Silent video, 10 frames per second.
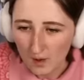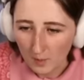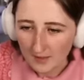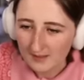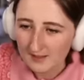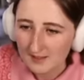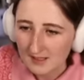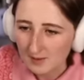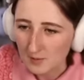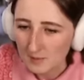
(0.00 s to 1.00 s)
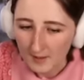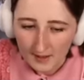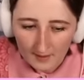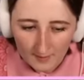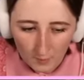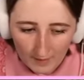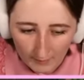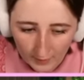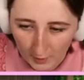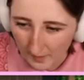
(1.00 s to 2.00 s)
but it doesn't need to be big. And then we'll have a
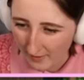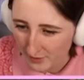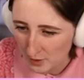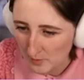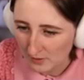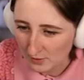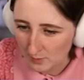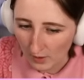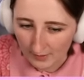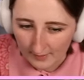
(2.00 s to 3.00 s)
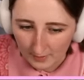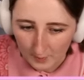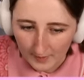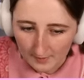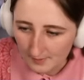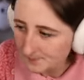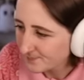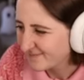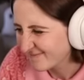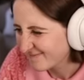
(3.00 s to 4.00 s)
little bathroom and a small living space.
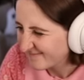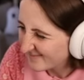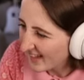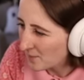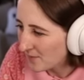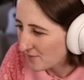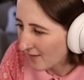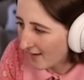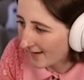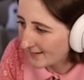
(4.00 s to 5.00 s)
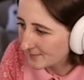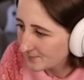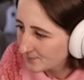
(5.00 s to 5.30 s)
That'll be fine.